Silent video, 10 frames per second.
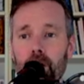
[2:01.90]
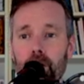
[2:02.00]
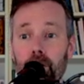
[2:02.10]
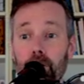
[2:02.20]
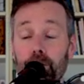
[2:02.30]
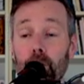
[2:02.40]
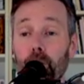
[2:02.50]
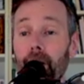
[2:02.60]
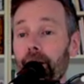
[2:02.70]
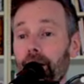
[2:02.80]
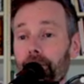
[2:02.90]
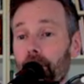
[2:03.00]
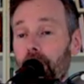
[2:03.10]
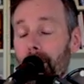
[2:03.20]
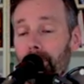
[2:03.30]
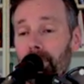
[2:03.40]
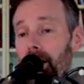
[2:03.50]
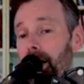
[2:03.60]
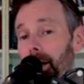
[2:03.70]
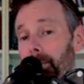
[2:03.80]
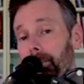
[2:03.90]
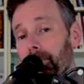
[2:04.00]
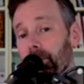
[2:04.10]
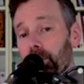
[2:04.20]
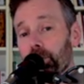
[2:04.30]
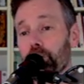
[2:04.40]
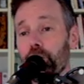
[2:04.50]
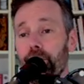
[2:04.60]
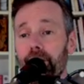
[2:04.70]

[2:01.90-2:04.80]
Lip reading: So right off the hop, good that